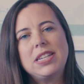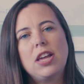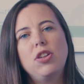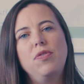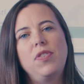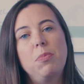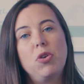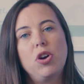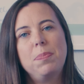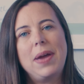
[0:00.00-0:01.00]

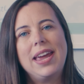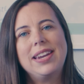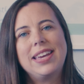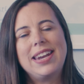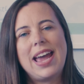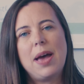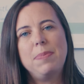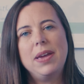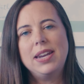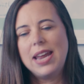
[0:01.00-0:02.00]
patellofemoral pain can
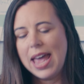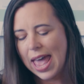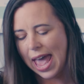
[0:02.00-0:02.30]
happen